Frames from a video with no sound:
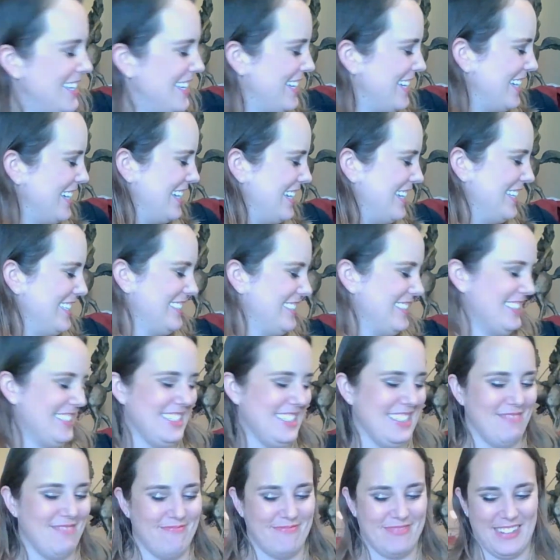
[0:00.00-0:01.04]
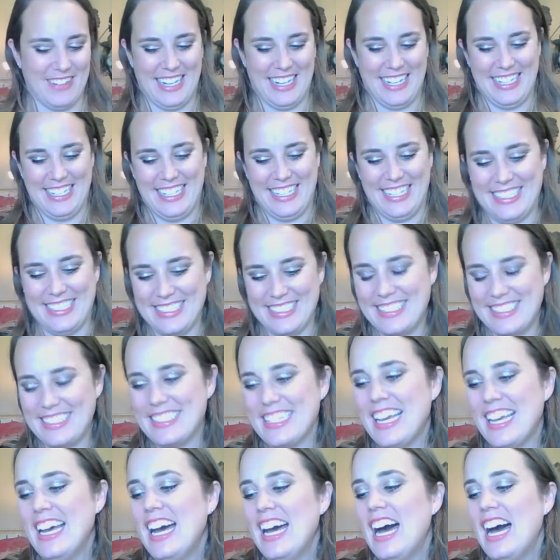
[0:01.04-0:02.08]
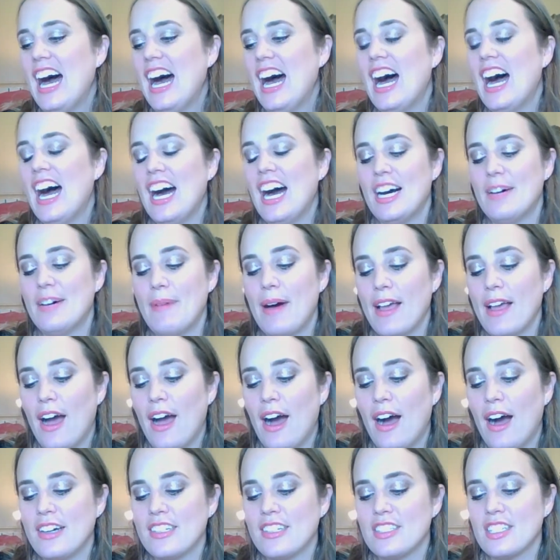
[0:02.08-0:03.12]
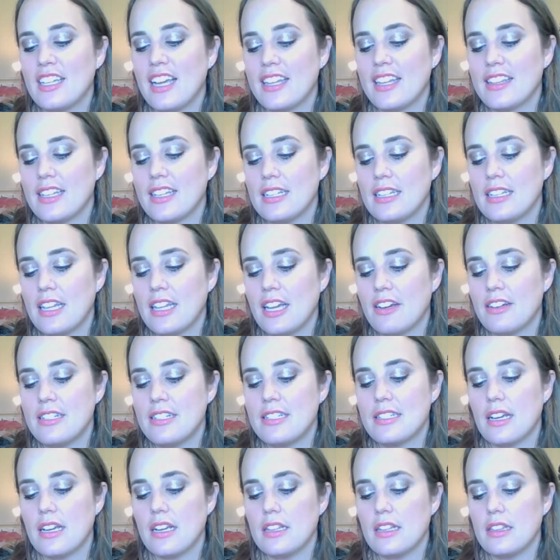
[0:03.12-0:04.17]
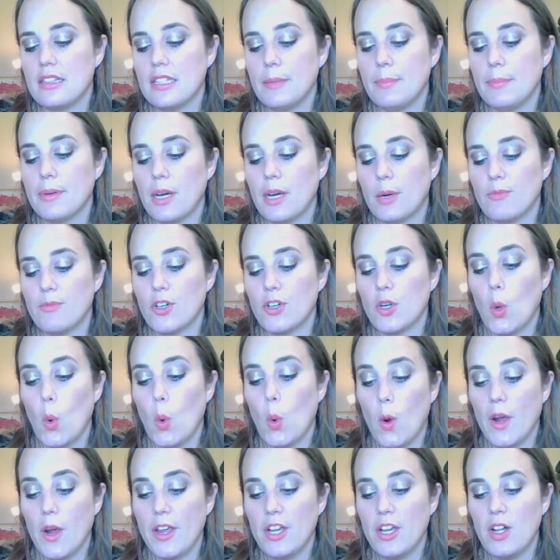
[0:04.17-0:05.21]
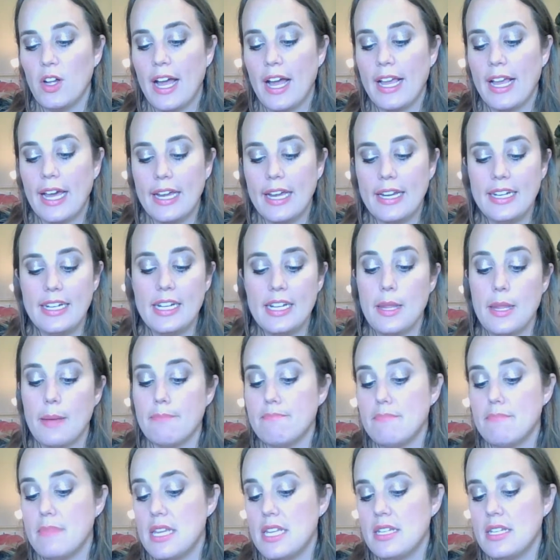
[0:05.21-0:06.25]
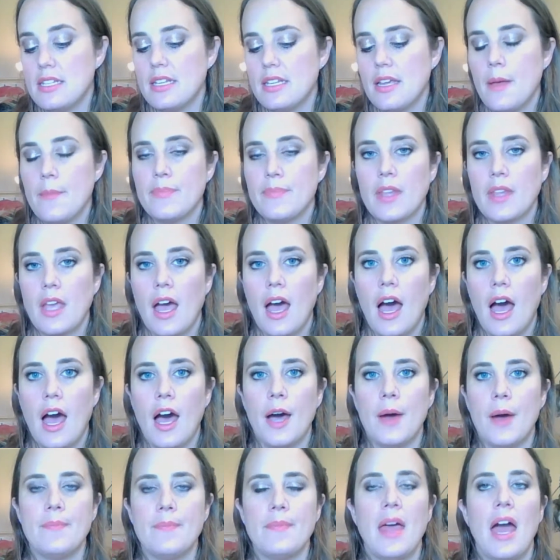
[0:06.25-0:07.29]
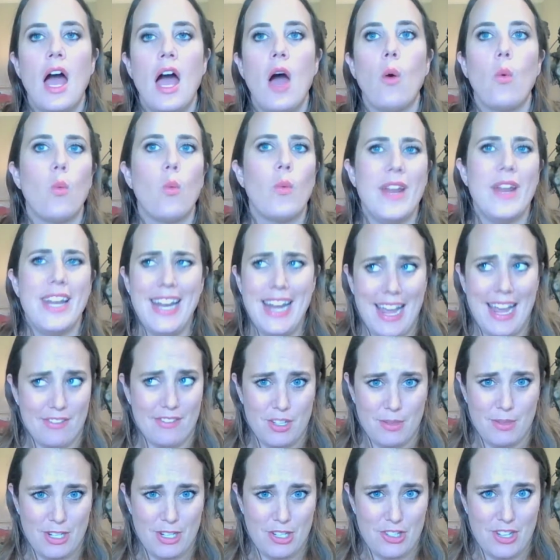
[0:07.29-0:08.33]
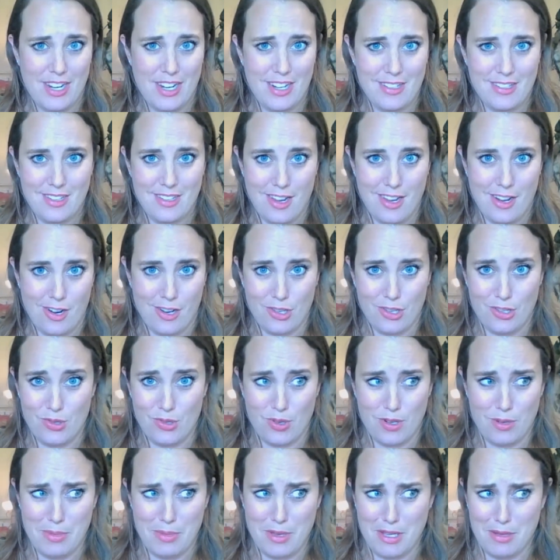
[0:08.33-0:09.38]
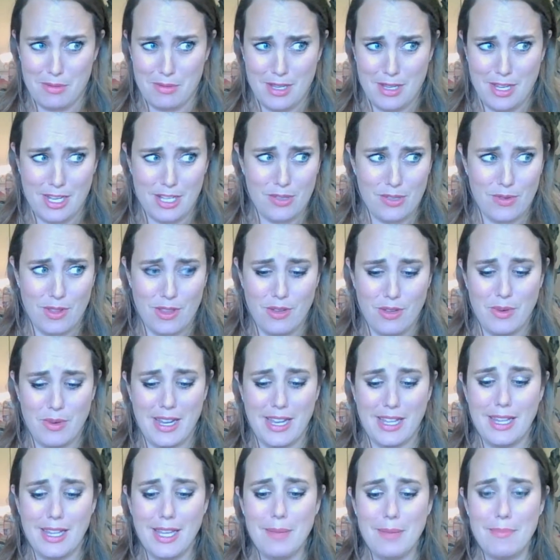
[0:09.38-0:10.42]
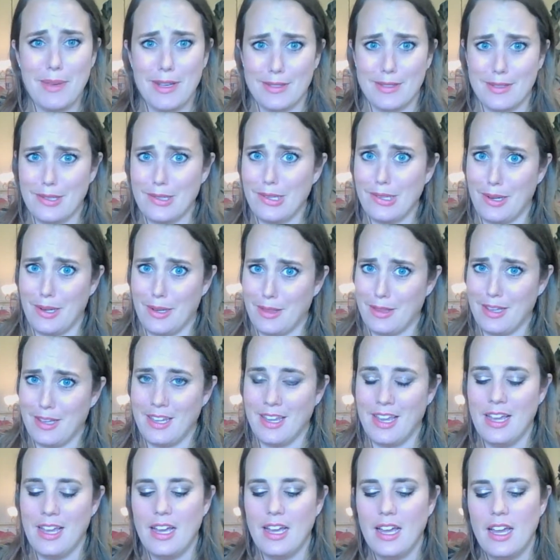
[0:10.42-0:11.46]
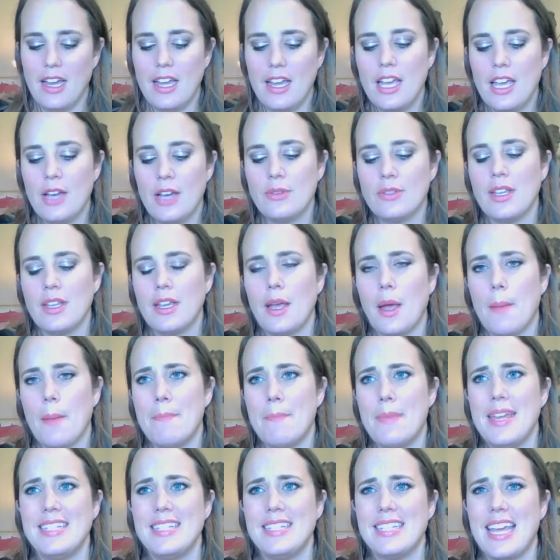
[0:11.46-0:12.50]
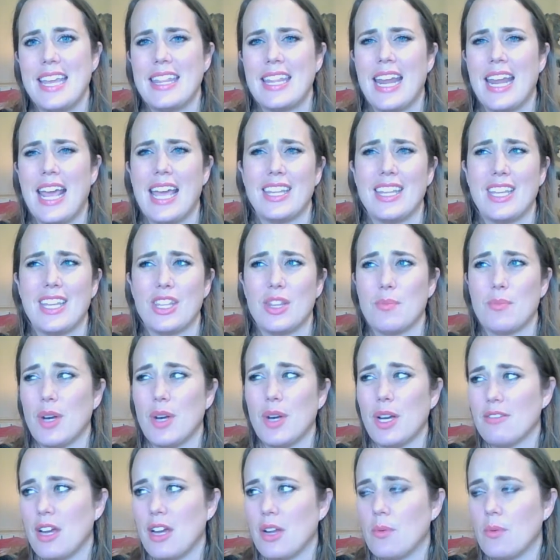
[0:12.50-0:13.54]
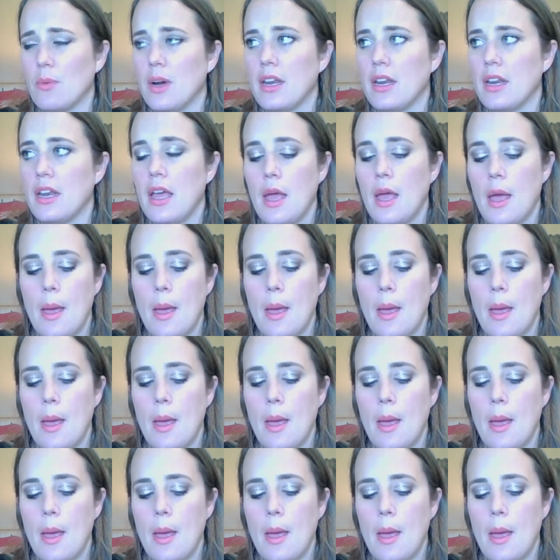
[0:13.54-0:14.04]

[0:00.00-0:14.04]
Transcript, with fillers: lip products. Um, I also got the Clarins Lip Comfort Oil. I got it in the mint. Um, we didn't have too many shades in our store, to be completely honest with you. We had like basically nothing. it was like mint, and then I had like the bright red one.